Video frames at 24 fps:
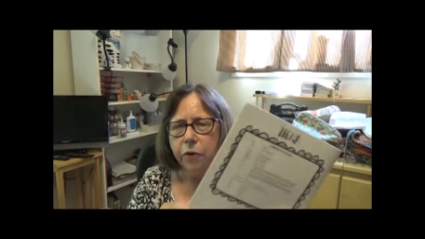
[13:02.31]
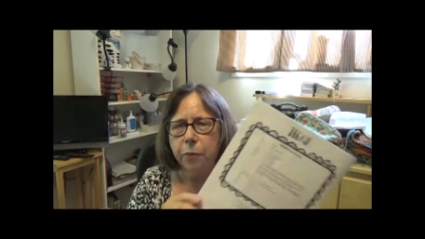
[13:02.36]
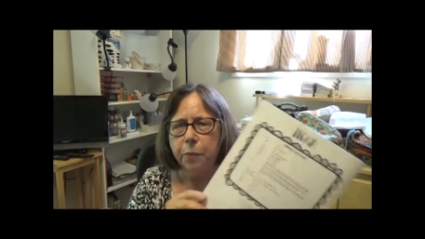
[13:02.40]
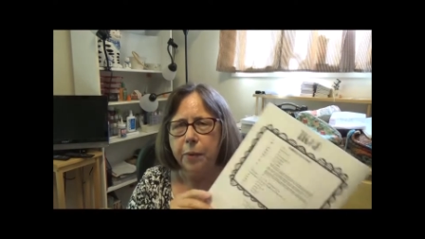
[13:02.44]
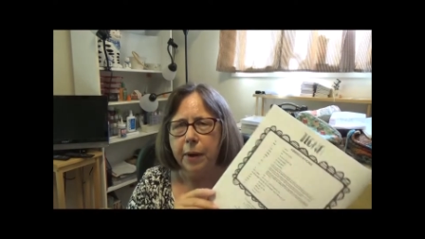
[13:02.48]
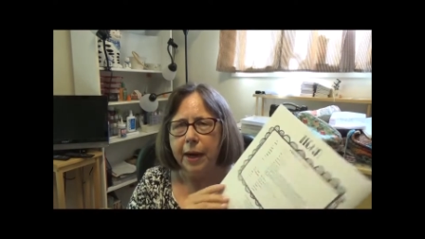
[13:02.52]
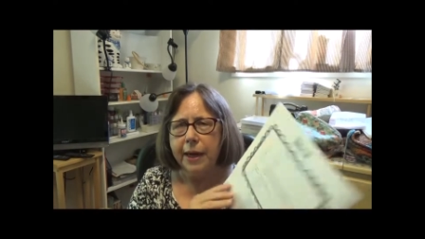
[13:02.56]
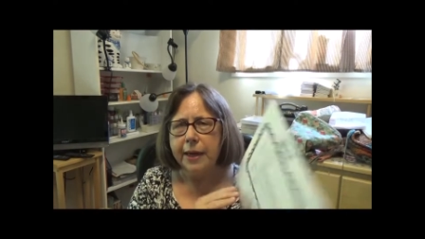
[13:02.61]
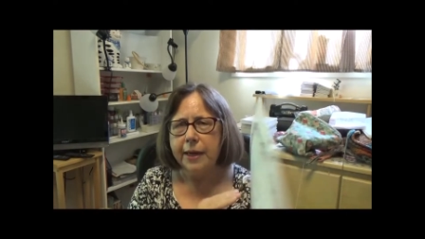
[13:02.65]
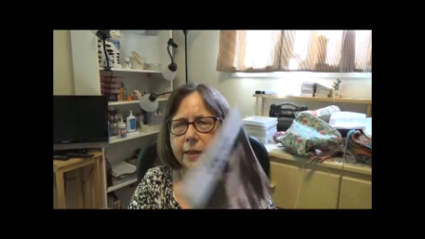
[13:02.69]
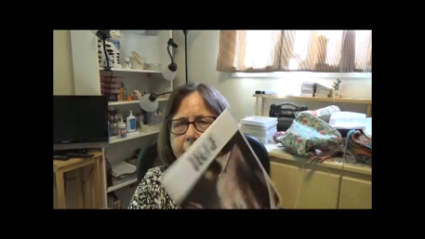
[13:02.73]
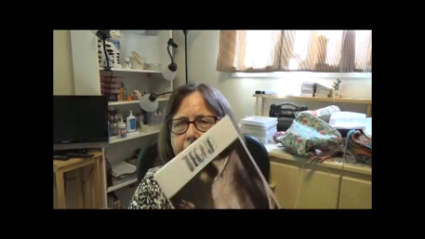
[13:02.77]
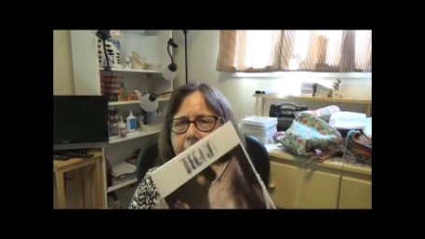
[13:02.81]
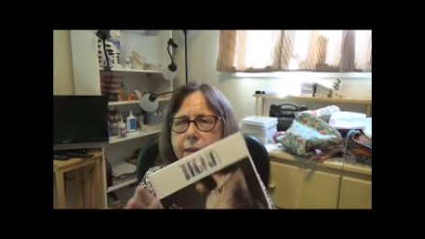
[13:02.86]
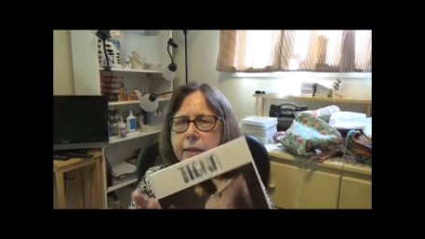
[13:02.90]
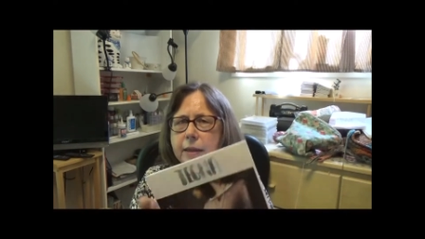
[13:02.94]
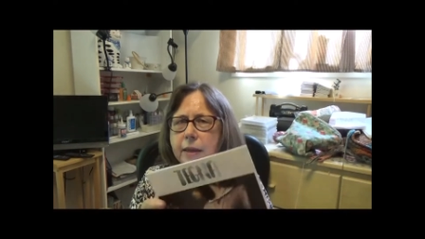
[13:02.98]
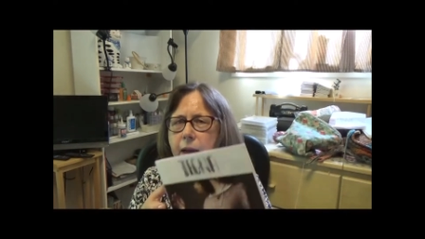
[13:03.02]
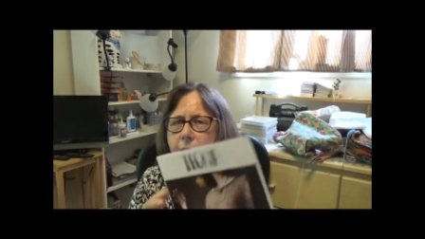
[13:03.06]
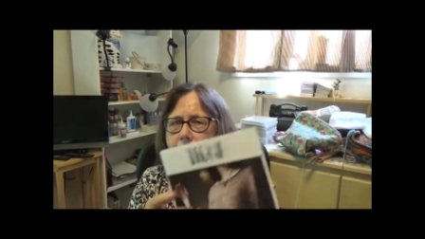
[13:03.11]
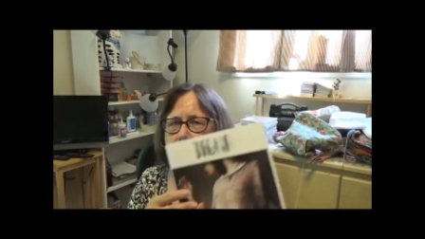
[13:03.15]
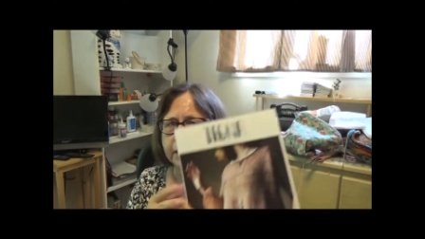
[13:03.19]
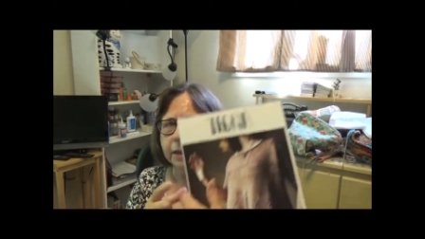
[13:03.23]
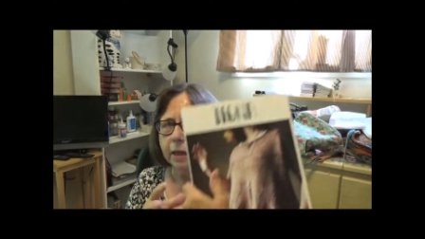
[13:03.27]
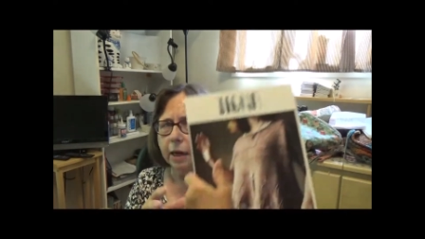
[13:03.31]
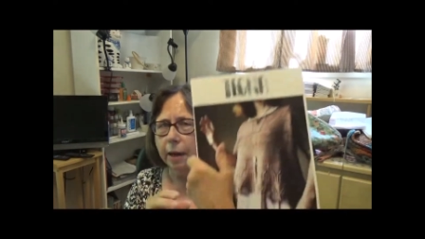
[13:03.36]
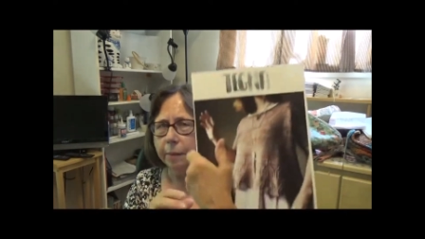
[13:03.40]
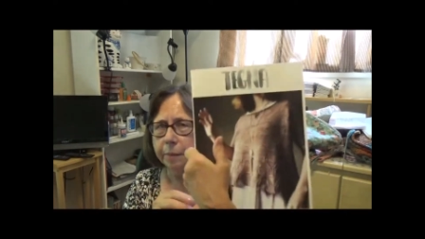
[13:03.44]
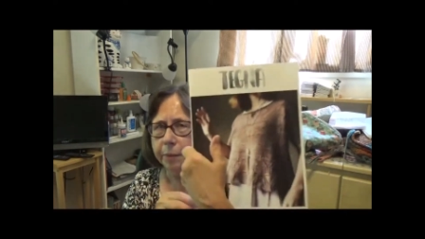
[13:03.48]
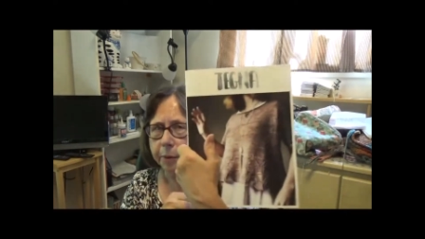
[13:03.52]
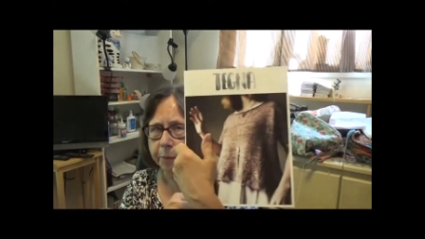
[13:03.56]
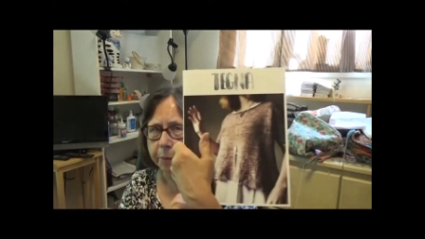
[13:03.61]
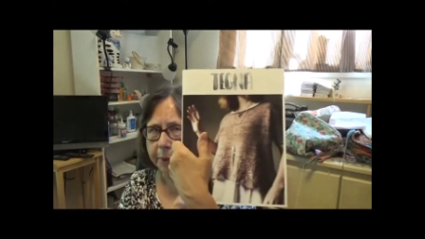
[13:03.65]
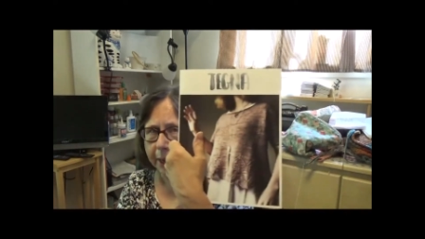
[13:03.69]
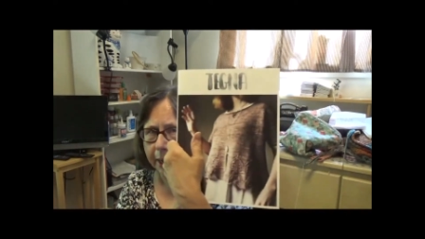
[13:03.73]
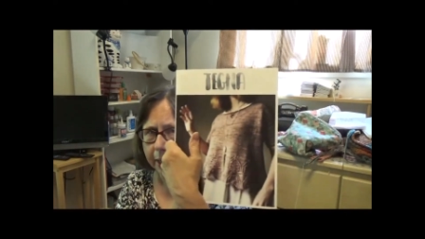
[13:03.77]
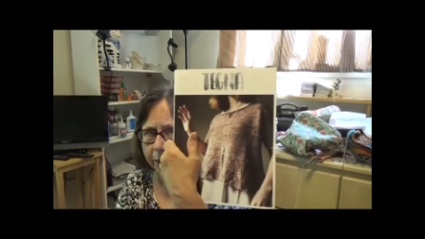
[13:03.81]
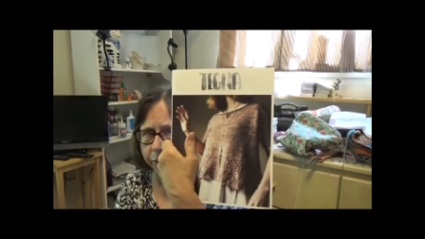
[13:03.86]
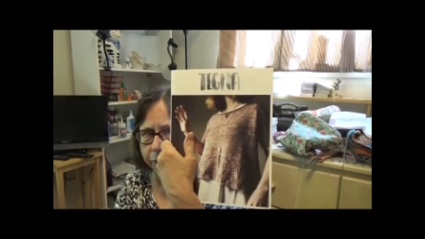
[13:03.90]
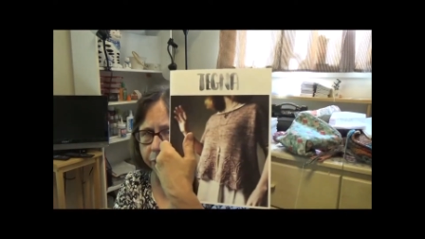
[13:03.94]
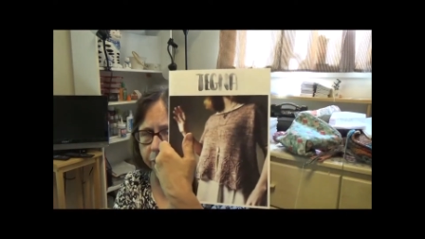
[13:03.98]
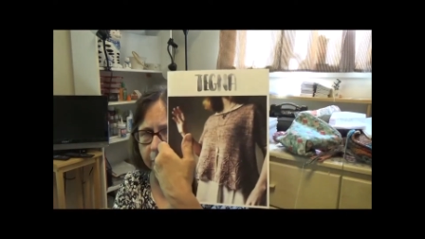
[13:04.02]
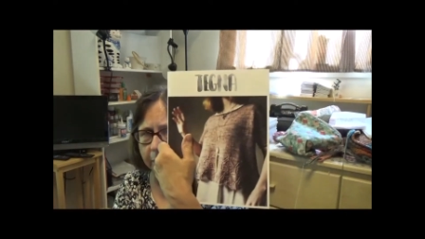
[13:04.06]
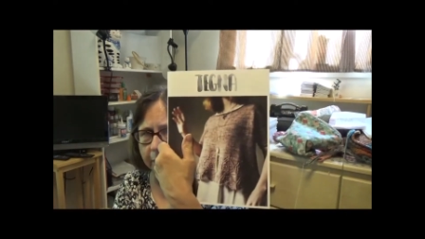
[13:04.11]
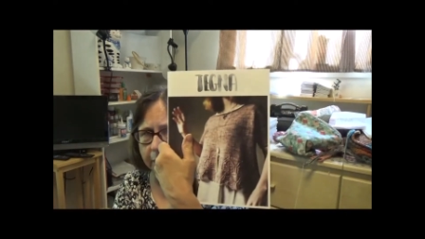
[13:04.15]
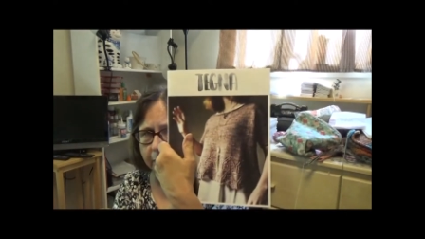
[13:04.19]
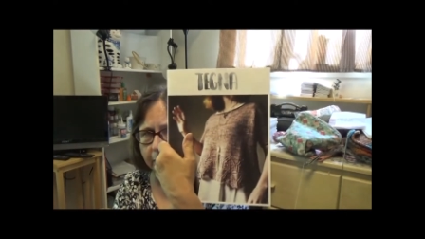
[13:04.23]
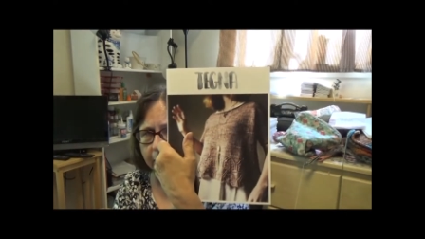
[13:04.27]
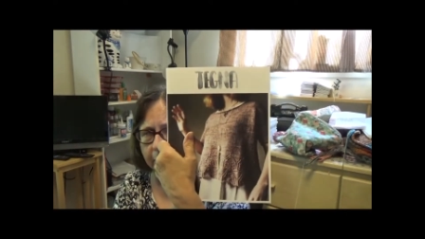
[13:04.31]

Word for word: buy a nice hot copy pattern like